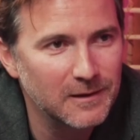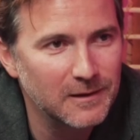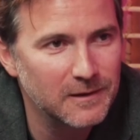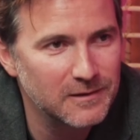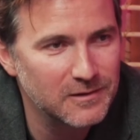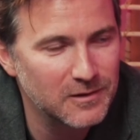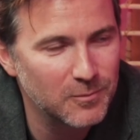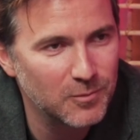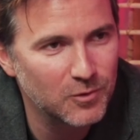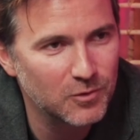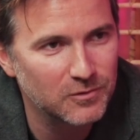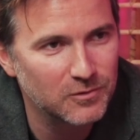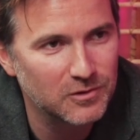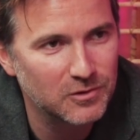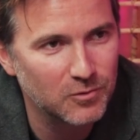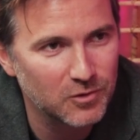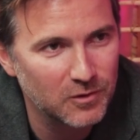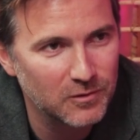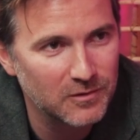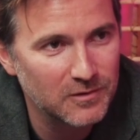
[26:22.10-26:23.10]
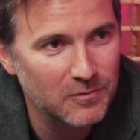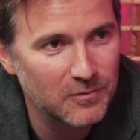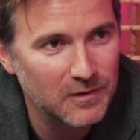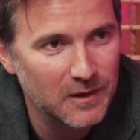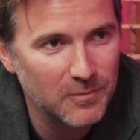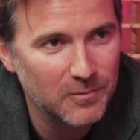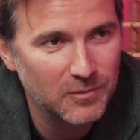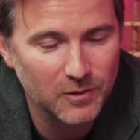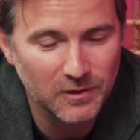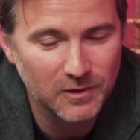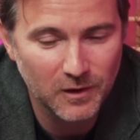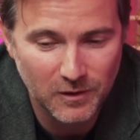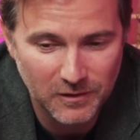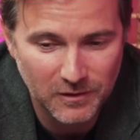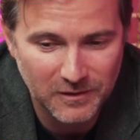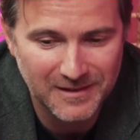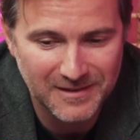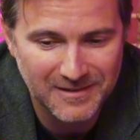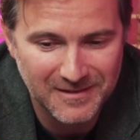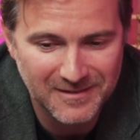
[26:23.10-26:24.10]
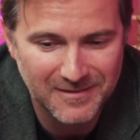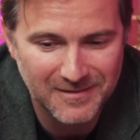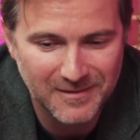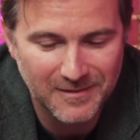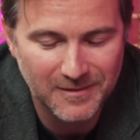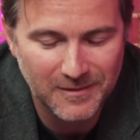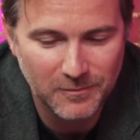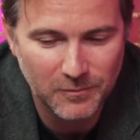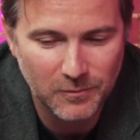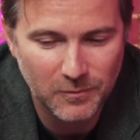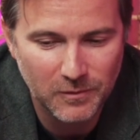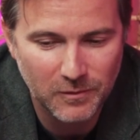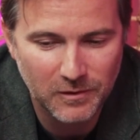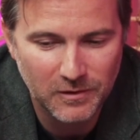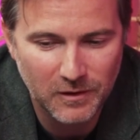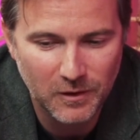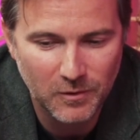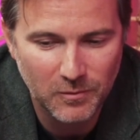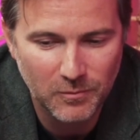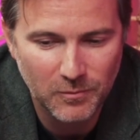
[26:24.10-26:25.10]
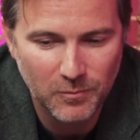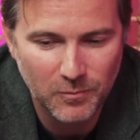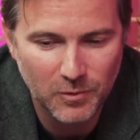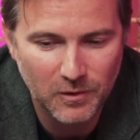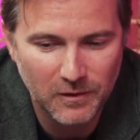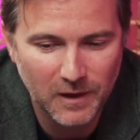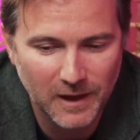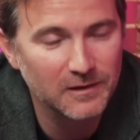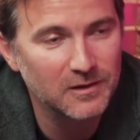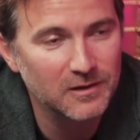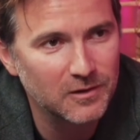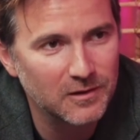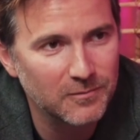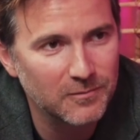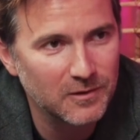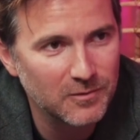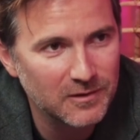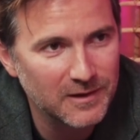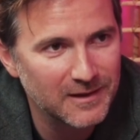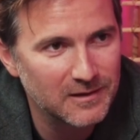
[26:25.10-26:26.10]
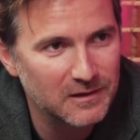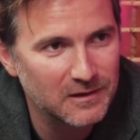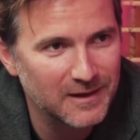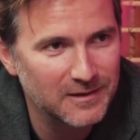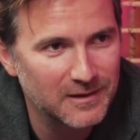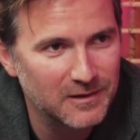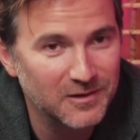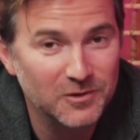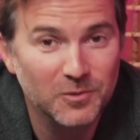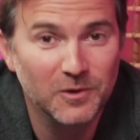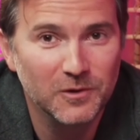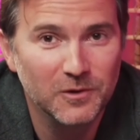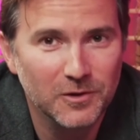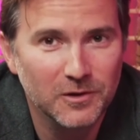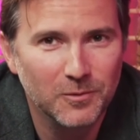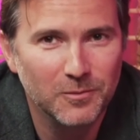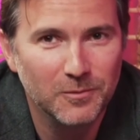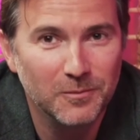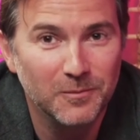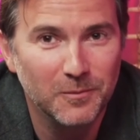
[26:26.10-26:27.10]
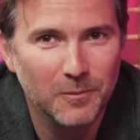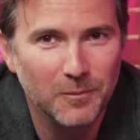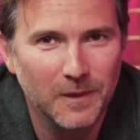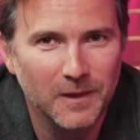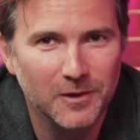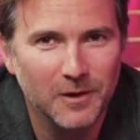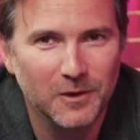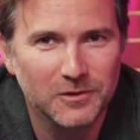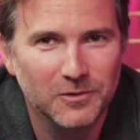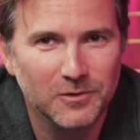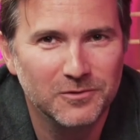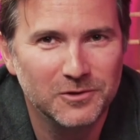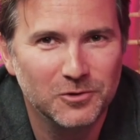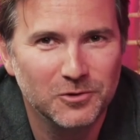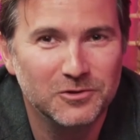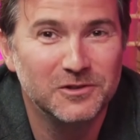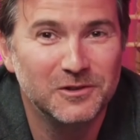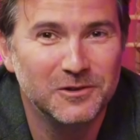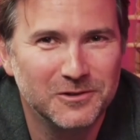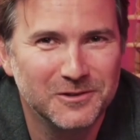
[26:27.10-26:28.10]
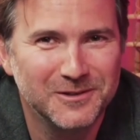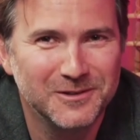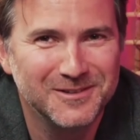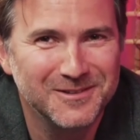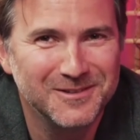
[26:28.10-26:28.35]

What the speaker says: that supports growth for that product. So, we're actually very excited to welcome a lot of users.